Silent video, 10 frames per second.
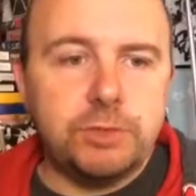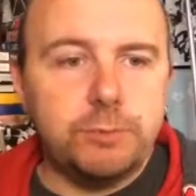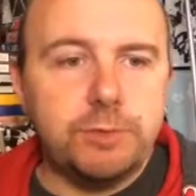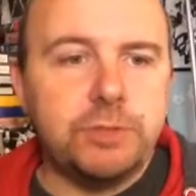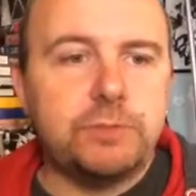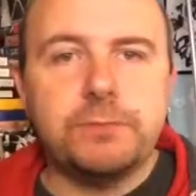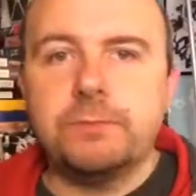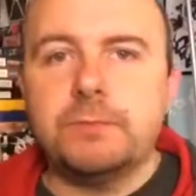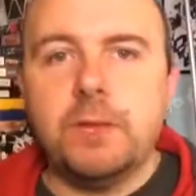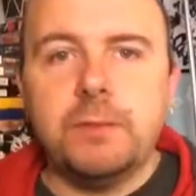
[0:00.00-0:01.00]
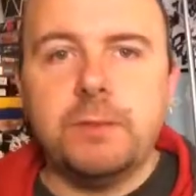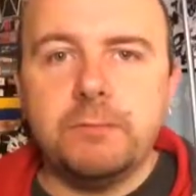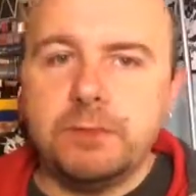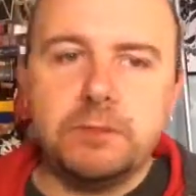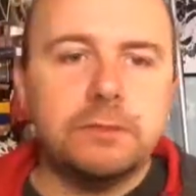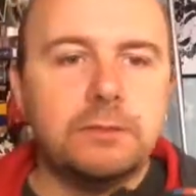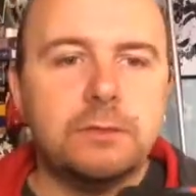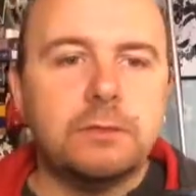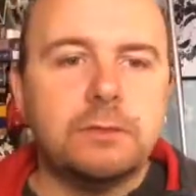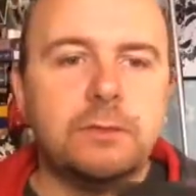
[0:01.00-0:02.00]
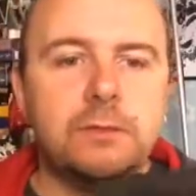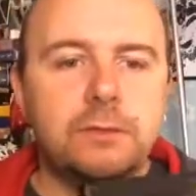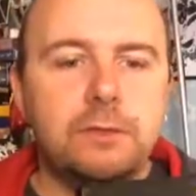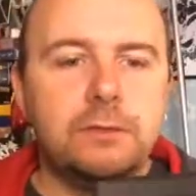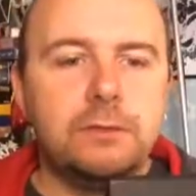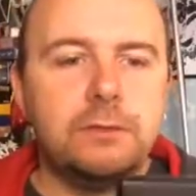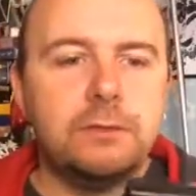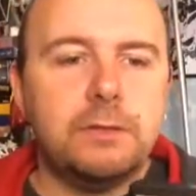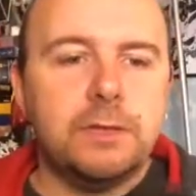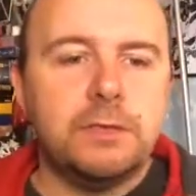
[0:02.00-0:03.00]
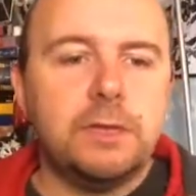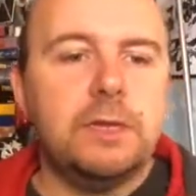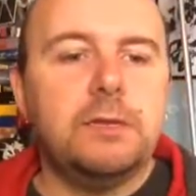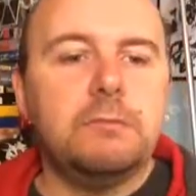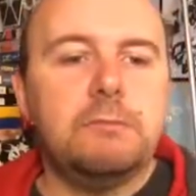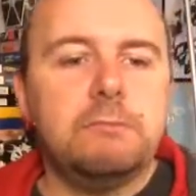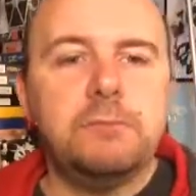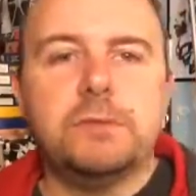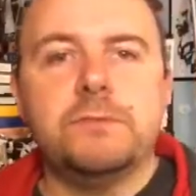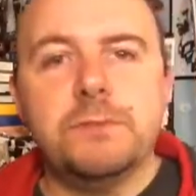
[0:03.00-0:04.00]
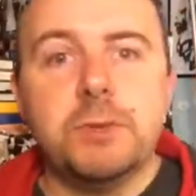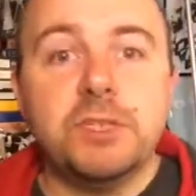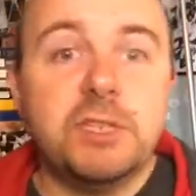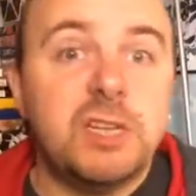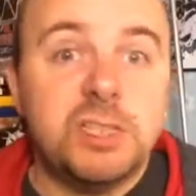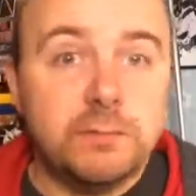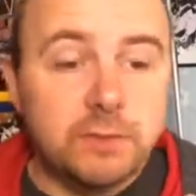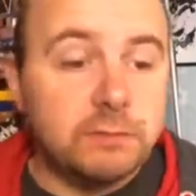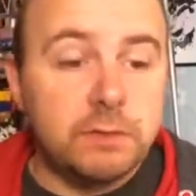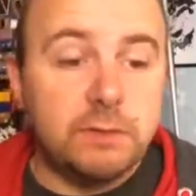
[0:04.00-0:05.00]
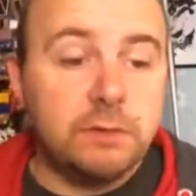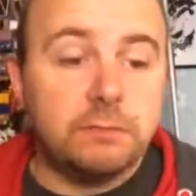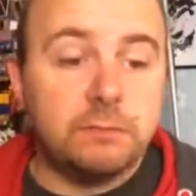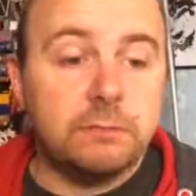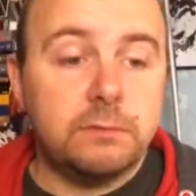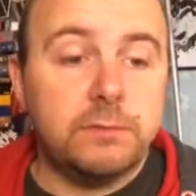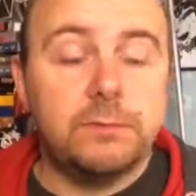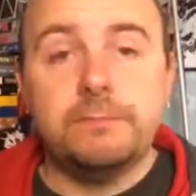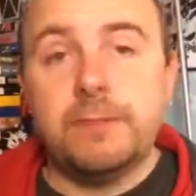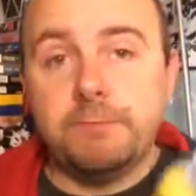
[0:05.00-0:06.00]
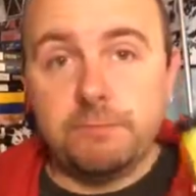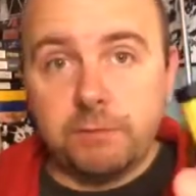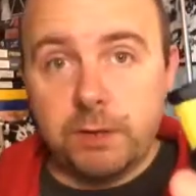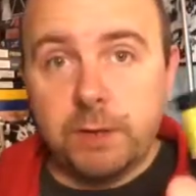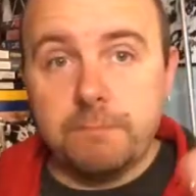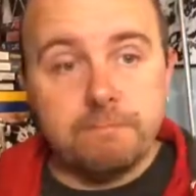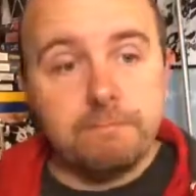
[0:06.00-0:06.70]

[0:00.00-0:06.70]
Chupa Chup lollipops. I guess they must have sponsored it or something. I don't know. But yeah, great game.